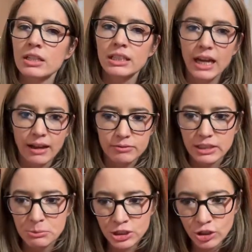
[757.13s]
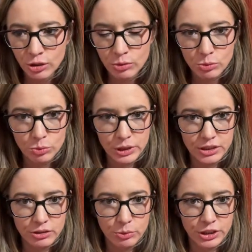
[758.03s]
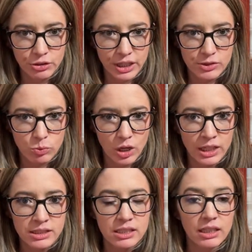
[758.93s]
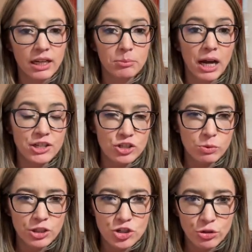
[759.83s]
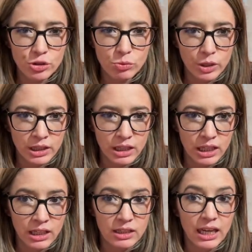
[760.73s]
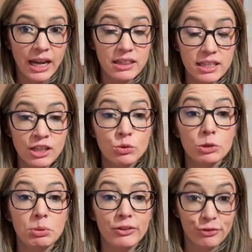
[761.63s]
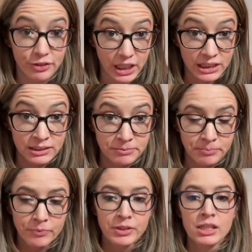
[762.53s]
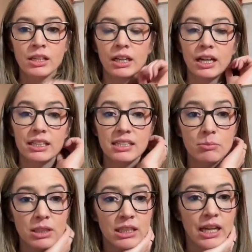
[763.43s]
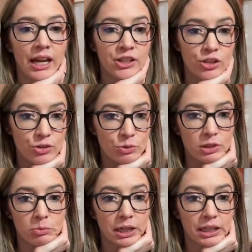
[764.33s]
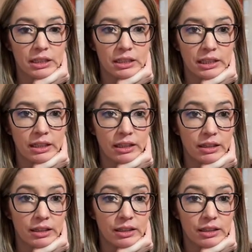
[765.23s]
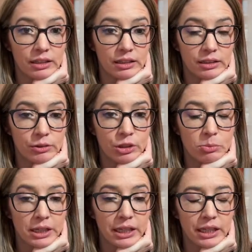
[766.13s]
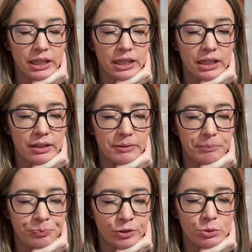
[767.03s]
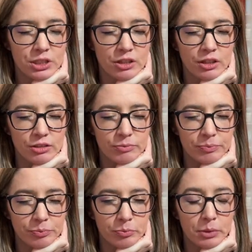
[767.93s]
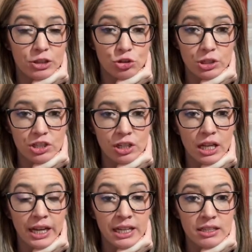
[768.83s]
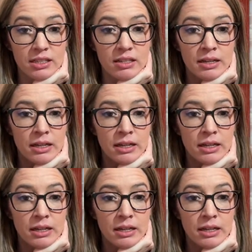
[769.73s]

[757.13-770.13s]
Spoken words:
Yeah, let me know what you guys want. I just want to show you one thing that I think would be fun. It's something that I use with my what's it called? My nutrition clients.